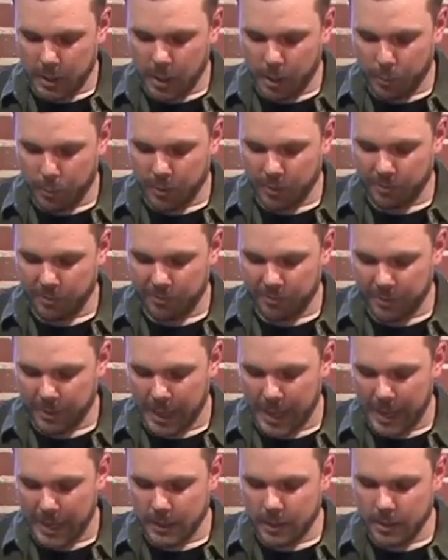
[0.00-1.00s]
end up with a
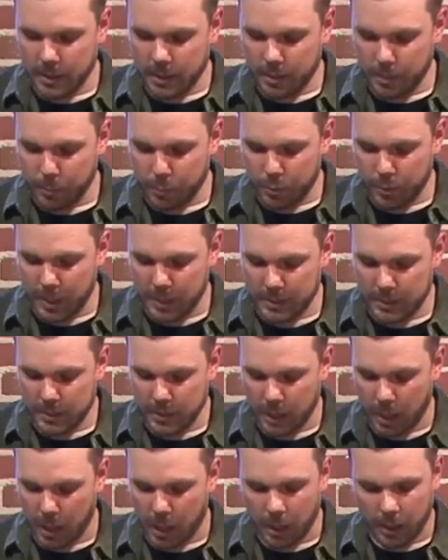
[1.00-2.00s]
flat, compressed
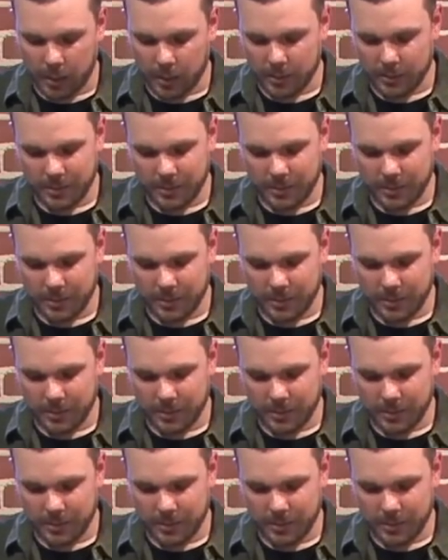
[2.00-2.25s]
sock.